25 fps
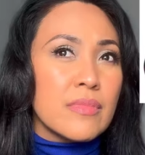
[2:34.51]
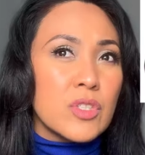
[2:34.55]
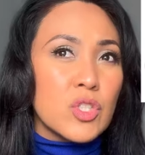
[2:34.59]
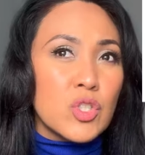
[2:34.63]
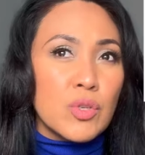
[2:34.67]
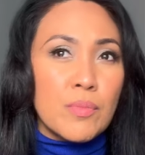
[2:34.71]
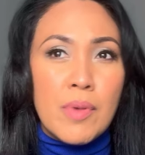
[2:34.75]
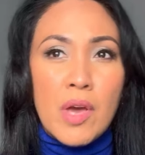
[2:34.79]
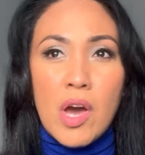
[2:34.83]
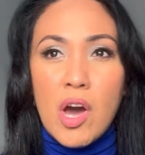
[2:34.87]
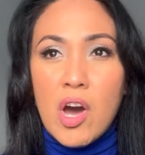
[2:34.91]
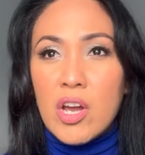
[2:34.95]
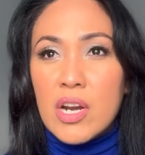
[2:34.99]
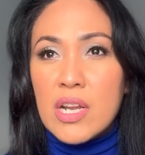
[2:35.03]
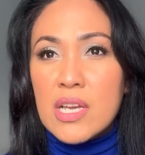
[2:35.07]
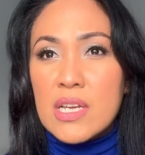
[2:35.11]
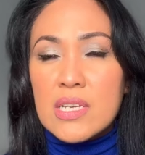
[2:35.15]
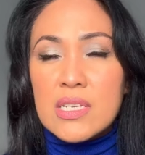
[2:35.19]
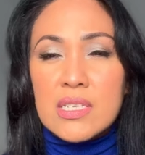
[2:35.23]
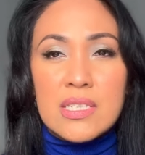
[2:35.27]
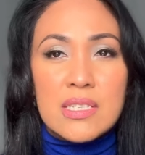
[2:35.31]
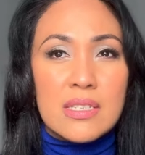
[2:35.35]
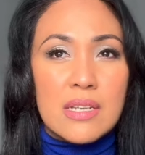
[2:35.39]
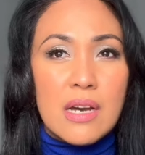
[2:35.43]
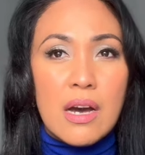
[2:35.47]
To be
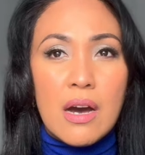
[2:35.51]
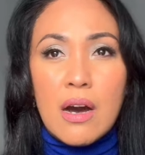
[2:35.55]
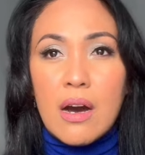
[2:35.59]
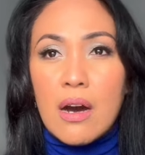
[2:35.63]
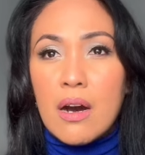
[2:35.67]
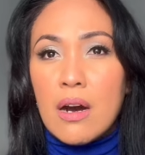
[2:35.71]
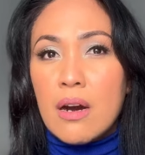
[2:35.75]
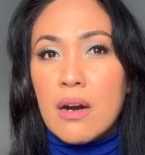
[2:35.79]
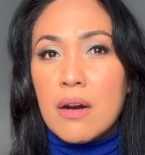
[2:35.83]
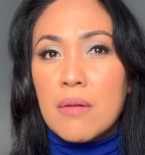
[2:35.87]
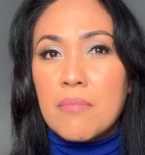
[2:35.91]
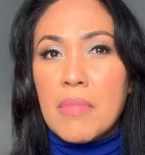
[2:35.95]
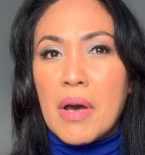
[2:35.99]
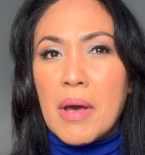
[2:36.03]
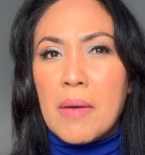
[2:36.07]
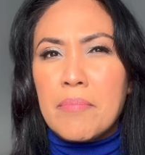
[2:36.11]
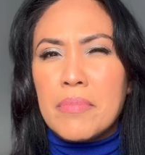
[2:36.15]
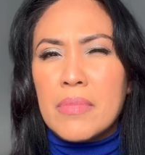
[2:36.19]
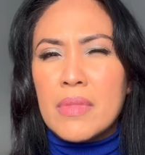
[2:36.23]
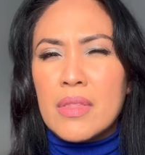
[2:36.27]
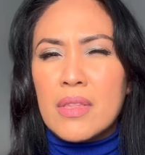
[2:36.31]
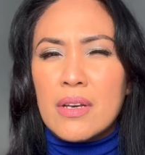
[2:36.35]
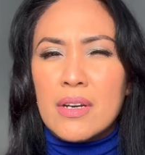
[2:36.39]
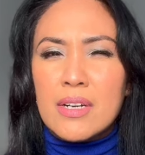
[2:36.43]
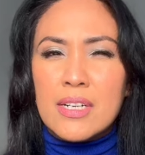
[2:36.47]
honest, um,
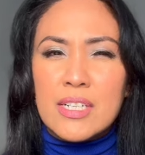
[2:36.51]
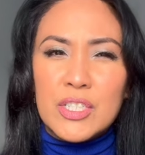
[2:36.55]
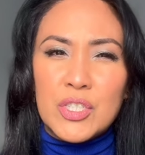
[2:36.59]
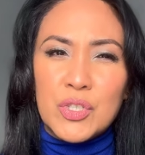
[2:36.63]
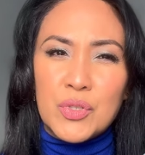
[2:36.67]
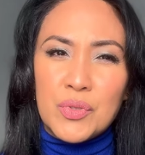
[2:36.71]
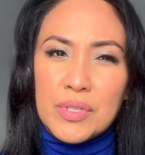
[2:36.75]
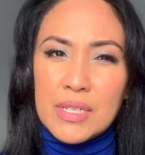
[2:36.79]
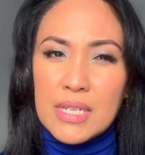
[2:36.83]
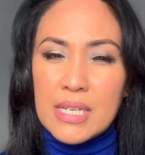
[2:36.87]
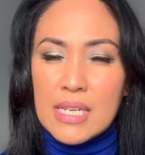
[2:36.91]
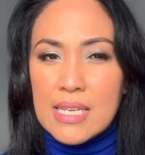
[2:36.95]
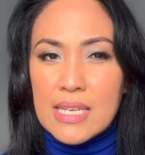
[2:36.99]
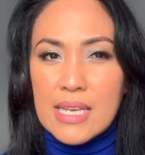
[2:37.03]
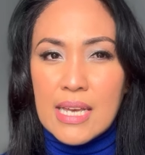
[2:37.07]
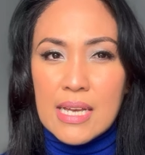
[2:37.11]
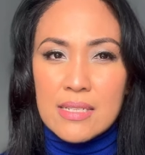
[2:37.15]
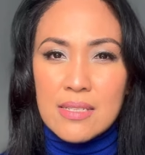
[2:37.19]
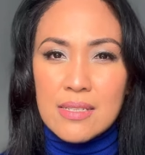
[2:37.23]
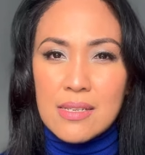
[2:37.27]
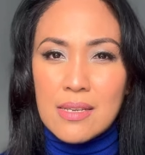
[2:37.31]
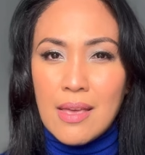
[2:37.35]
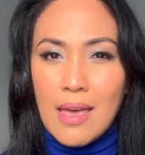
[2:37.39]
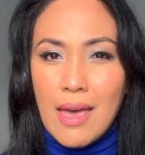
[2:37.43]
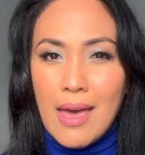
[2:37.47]
I'm not really
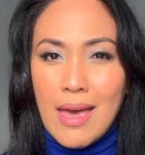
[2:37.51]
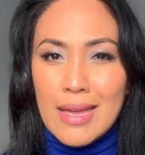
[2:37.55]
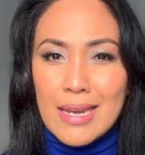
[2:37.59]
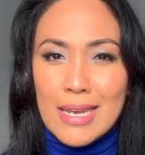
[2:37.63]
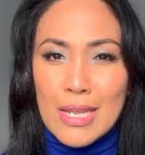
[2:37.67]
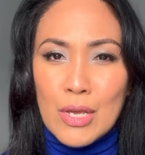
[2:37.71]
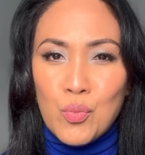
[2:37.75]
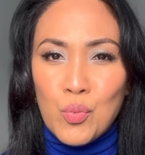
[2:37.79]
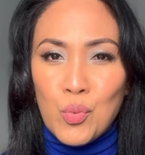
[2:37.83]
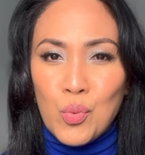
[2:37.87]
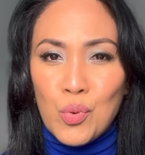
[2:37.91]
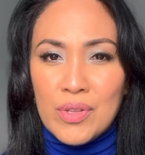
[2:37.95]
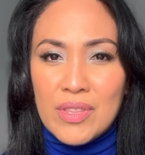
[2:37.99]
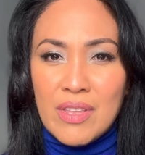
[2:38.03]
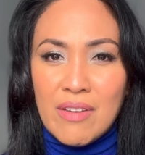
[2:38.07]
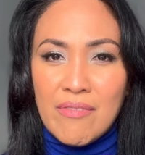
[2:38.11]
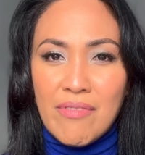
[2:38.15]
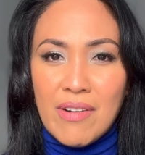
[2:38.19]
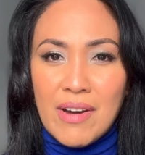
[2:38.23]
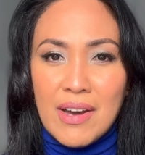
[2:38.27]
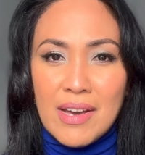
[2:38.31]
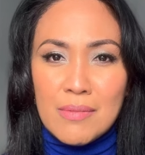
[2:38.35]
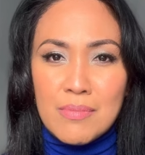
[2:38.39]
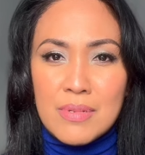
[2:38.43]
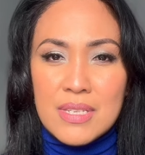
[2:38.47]
getting any woody
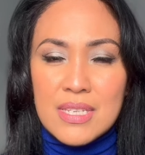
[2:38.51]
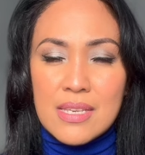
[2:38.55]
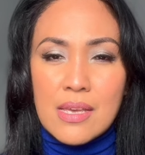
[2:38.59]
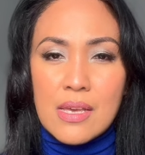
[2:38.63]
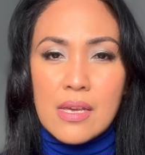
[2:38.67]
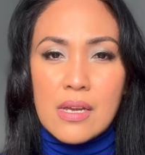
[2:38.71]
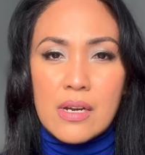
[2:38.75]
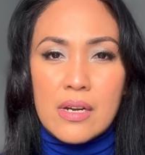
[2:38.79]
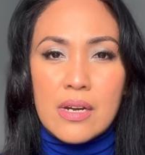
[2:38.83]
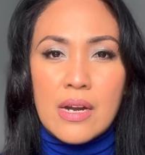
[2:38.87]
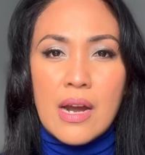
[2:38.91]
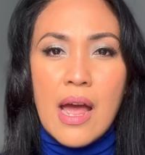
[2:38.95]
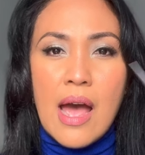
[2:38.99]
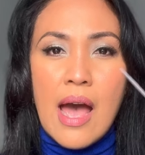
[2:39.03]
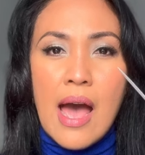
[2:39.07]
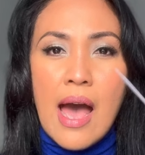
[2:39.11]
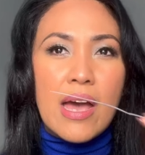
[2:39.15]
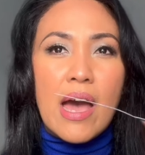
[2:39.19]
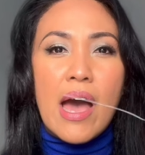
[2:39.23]
vibes here.